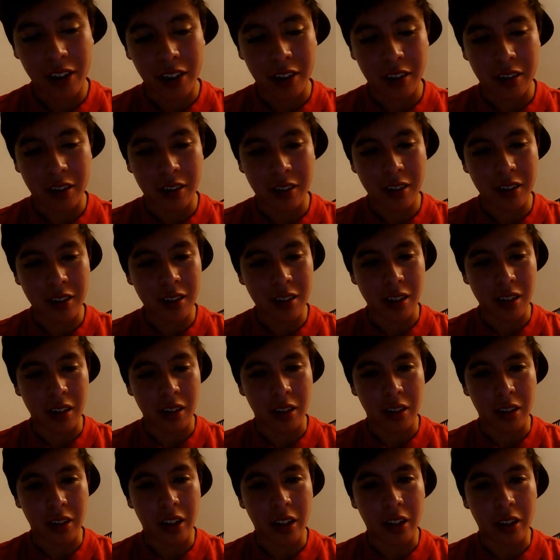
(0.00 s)
it's
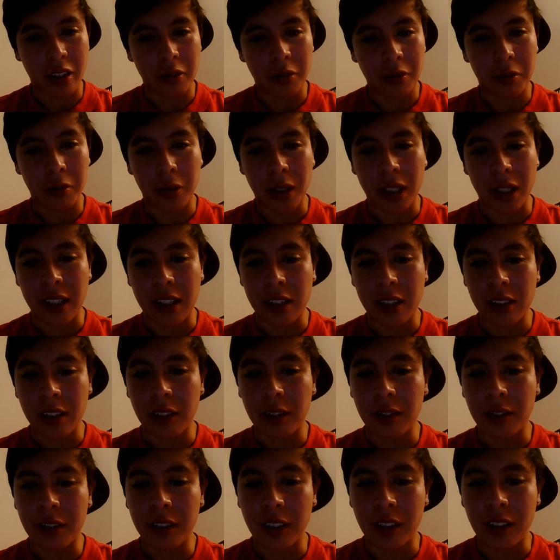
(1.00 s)
a lot of weight
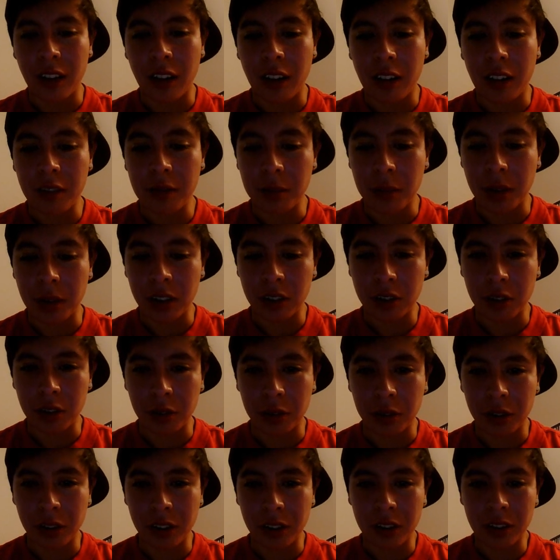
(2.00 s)
lifted off my
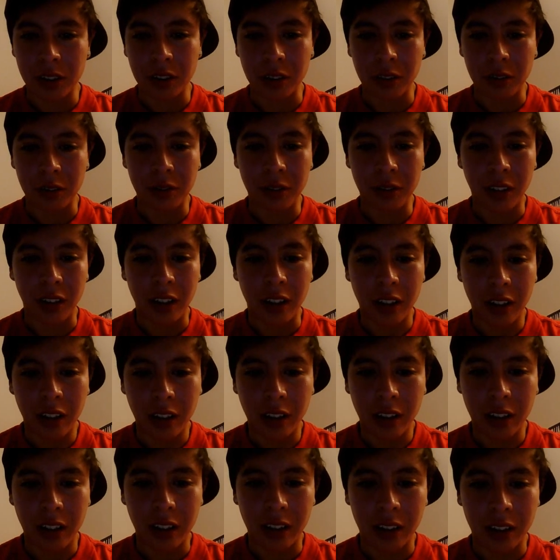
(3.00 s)
shoulders so far,
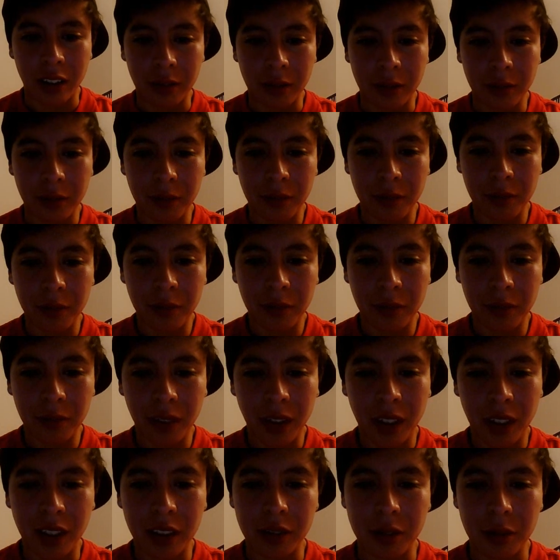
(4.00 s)
and
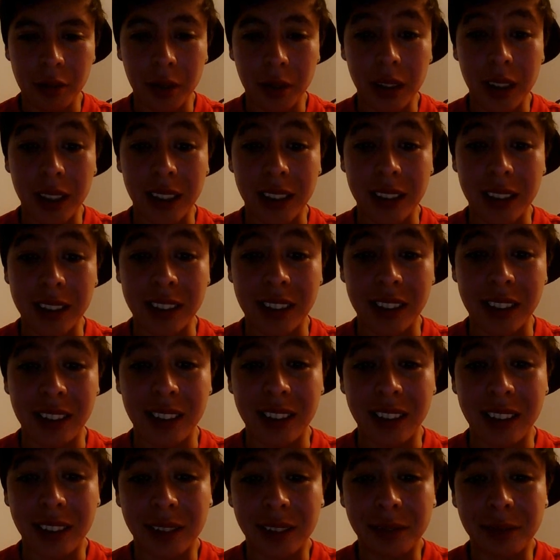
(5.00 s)
it's really
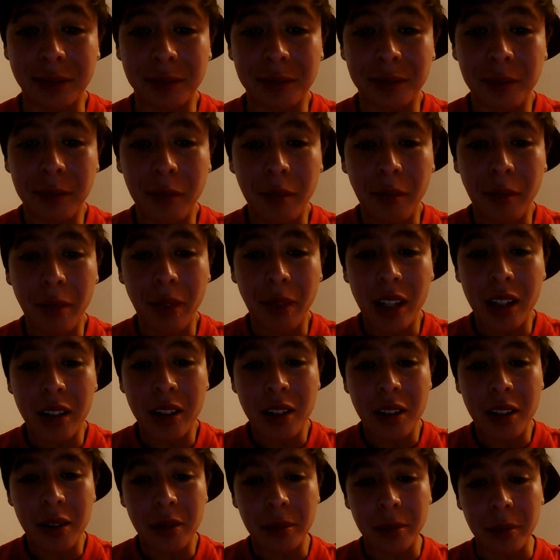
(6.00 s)
exciting.
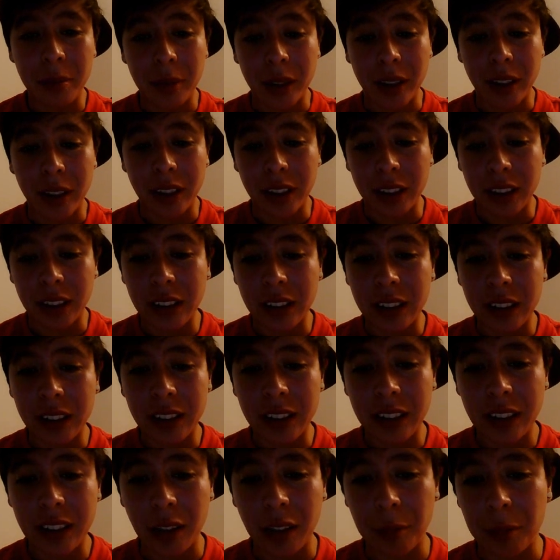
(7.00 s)
But
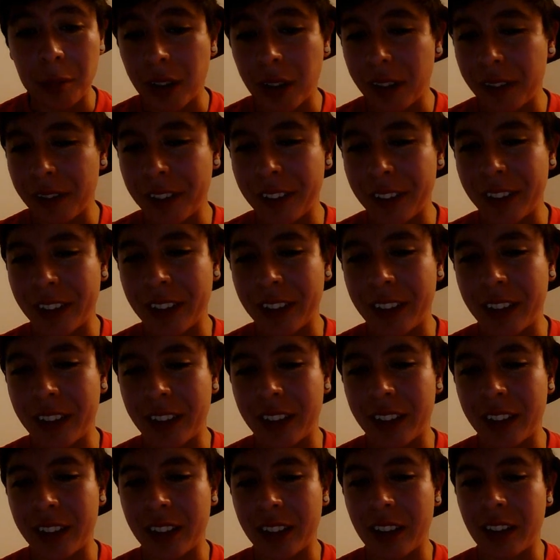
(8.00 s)
I'm
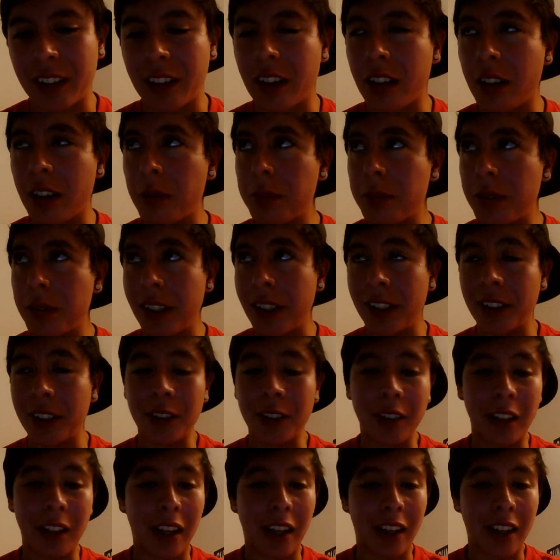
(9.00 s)
definitely gonna update
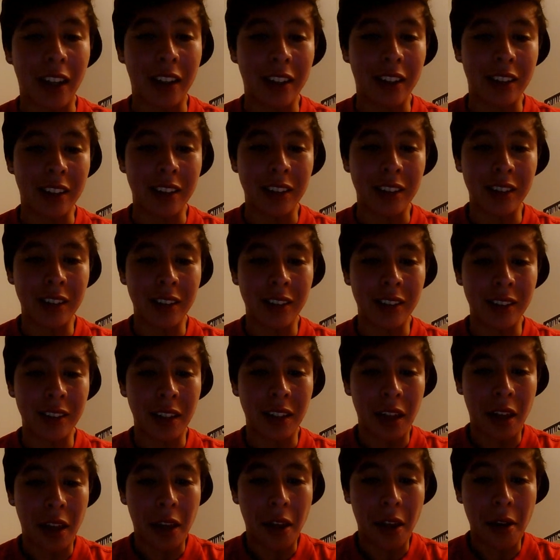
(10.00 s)
you guys
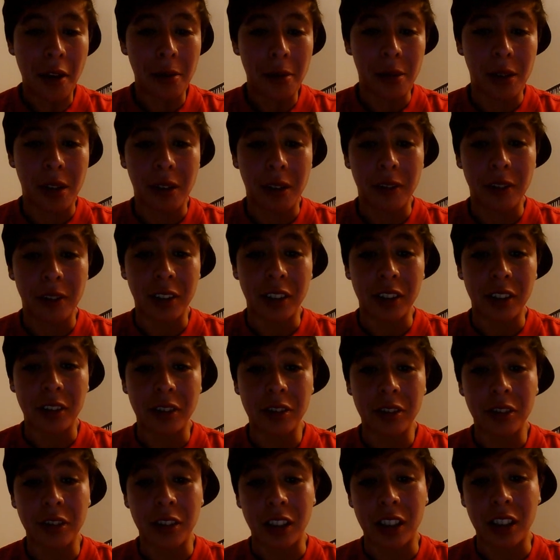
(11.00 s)
whenever
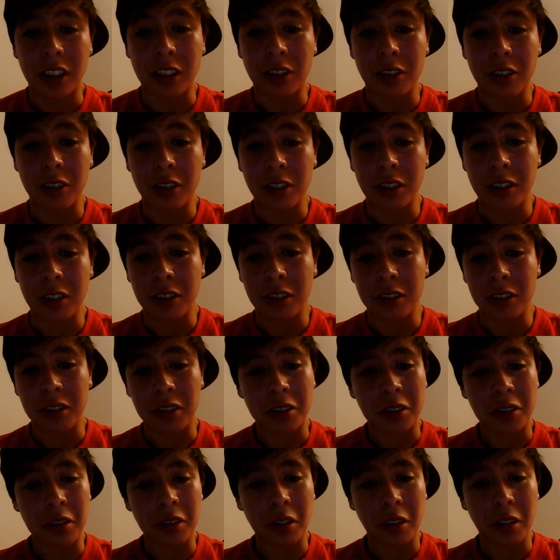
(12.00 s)
there's changes
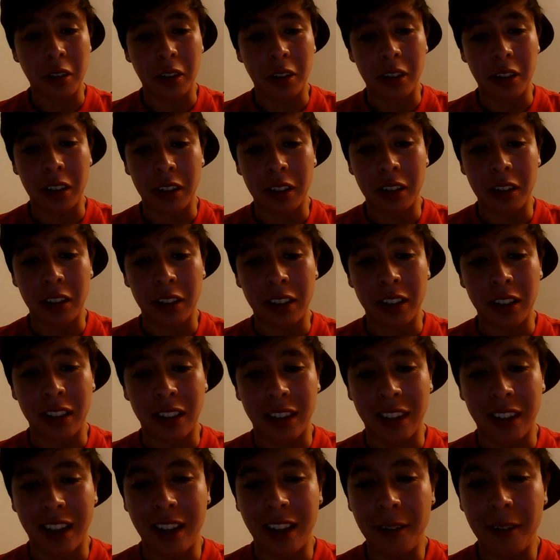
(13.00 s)
or anything
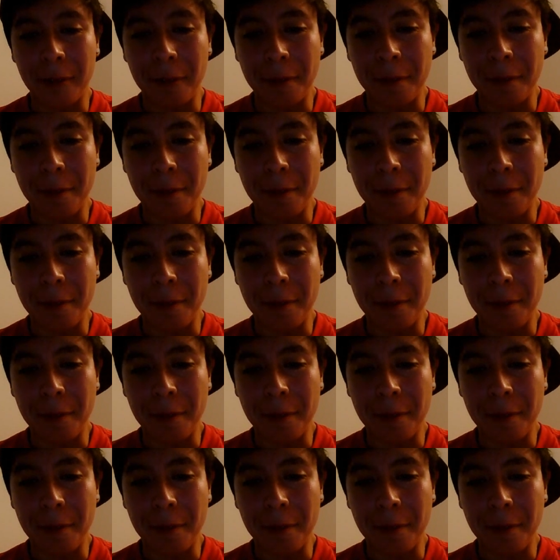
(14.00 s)
like that.